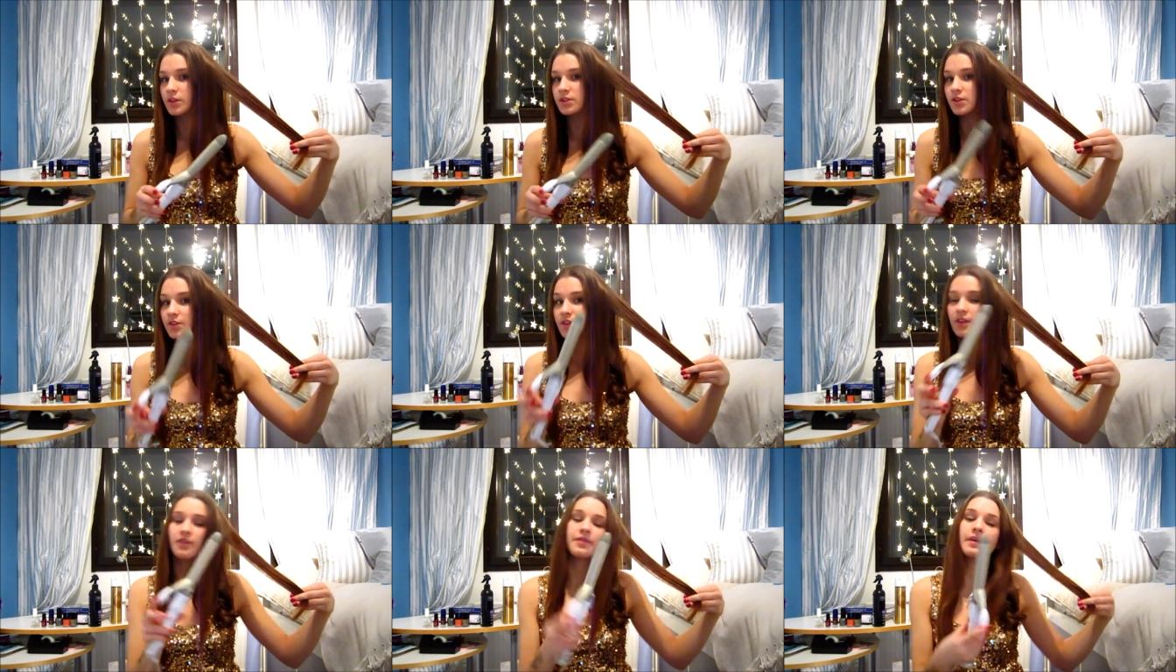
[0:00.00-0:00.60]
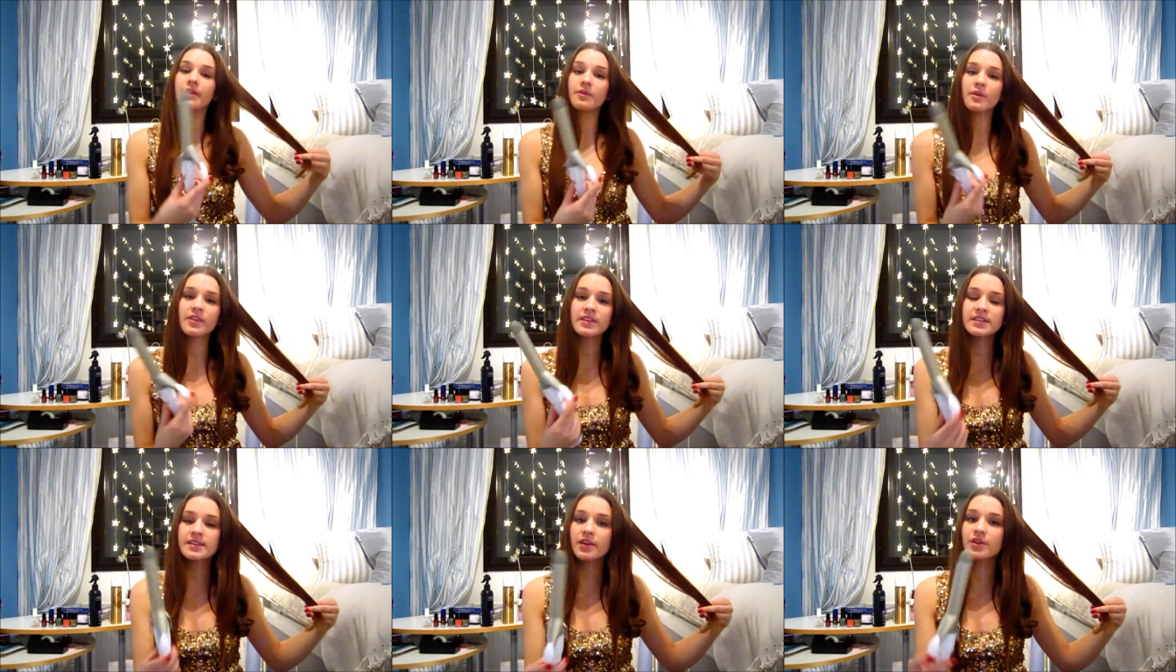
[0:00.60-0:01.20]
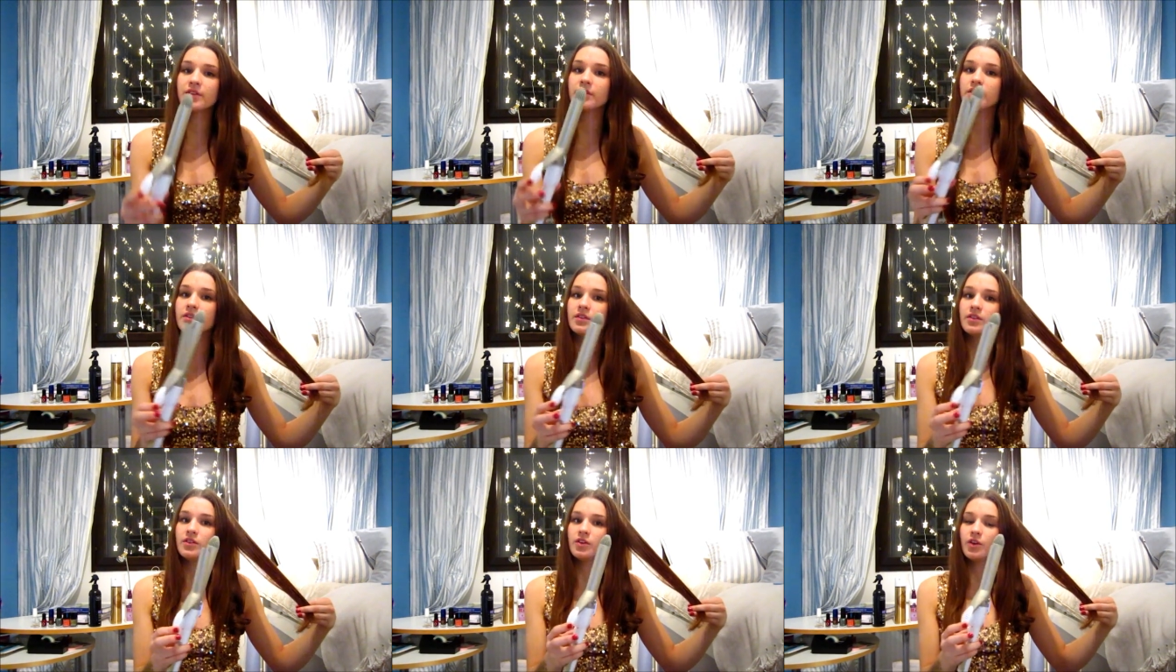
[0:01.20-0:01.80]
So, by the way, this is how you
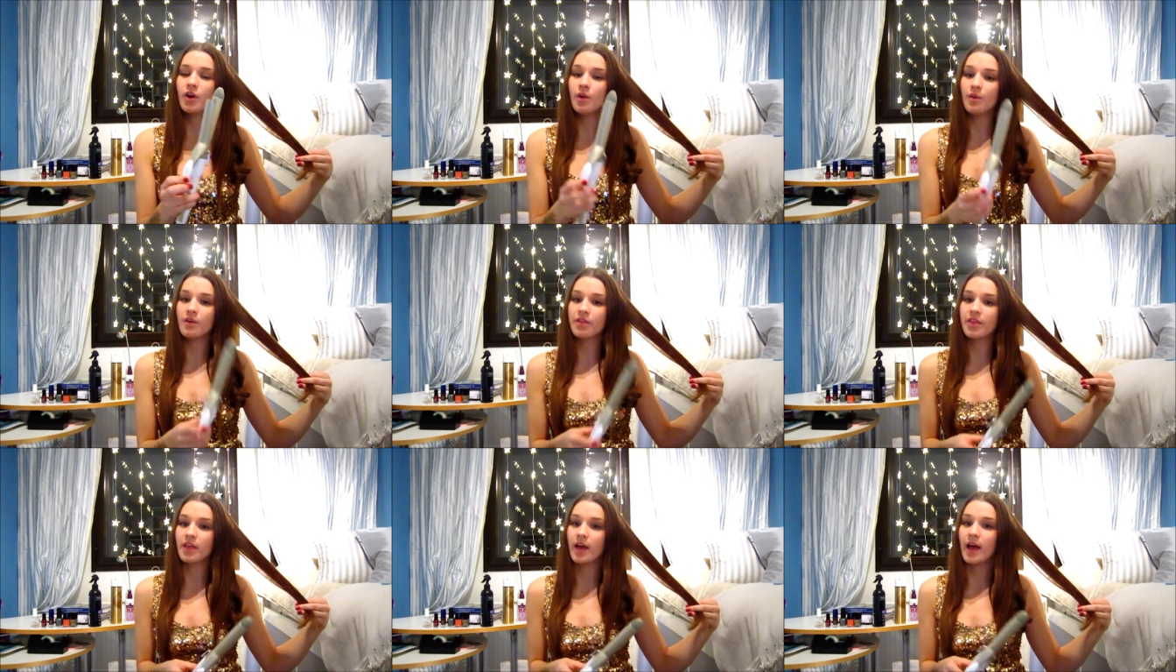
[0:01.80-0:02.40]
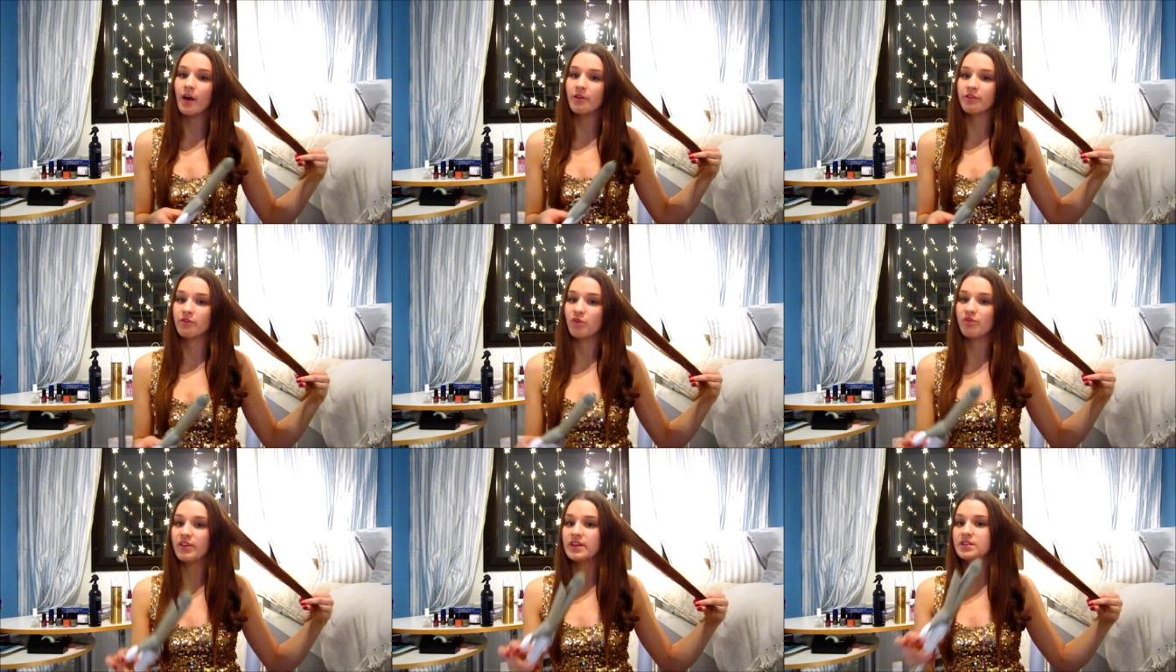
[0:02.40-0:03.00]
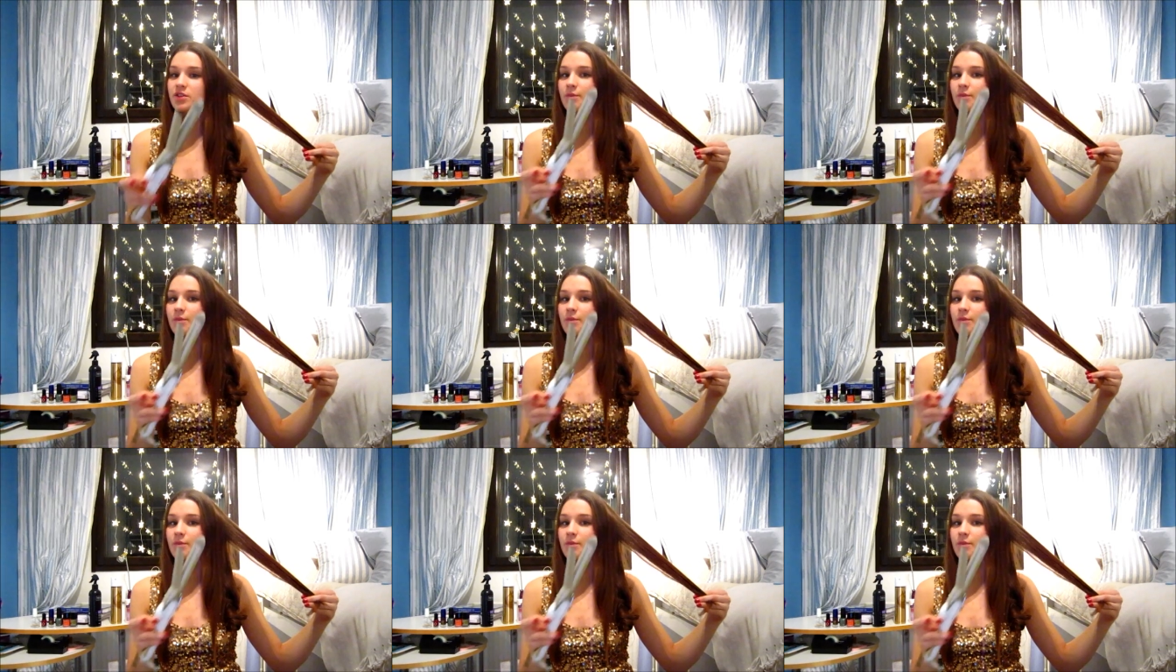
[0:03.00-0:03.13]
go with out of your face.